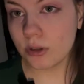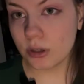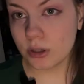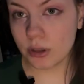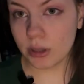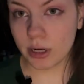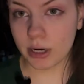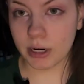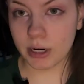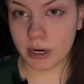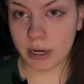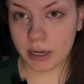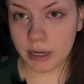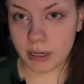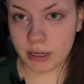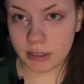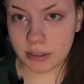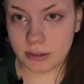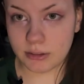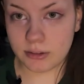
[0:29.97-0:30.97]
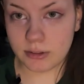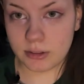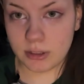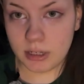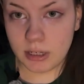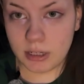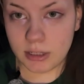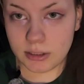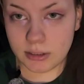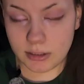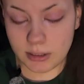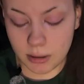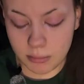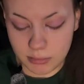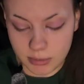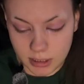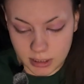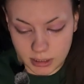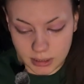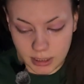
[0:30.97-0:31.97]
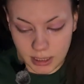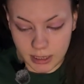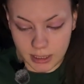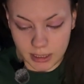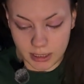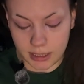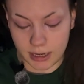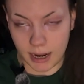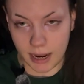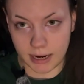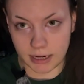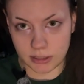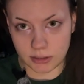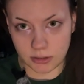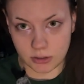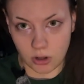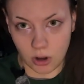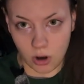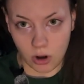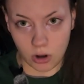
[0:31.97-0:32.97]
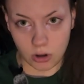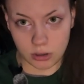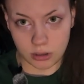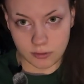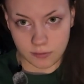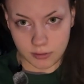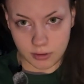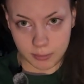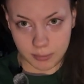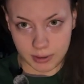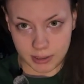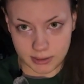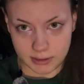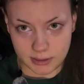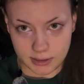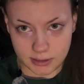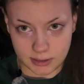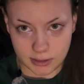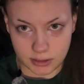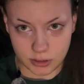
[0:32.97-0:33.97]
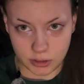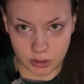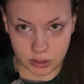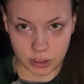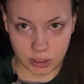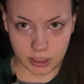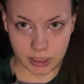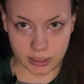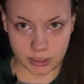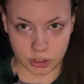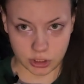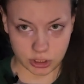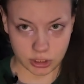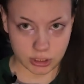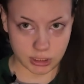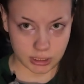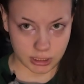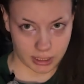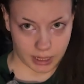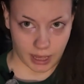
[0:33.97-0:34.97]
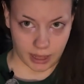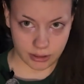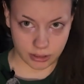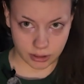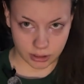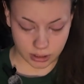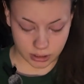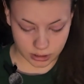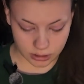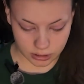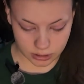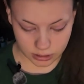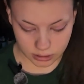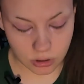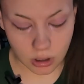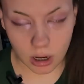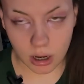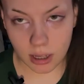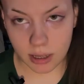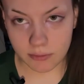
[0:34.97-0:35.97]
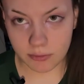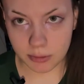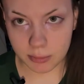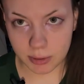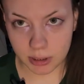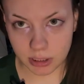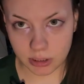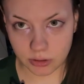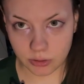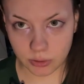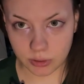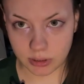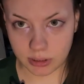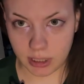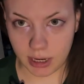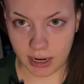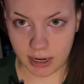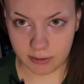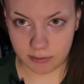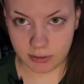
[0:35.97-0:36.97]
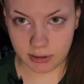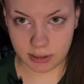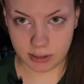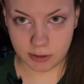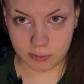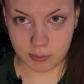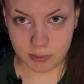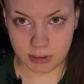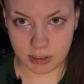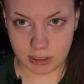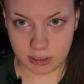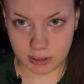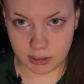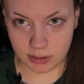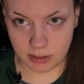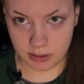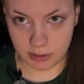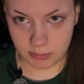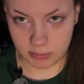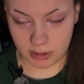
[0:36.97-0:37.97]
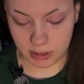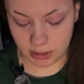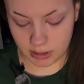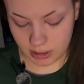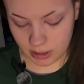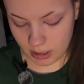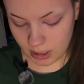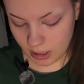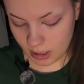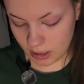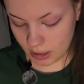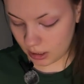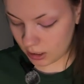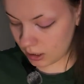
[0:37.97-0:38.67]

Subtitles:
there is something that connects all of the pieces in your collection together. Not everybody is going to have this, but this is something that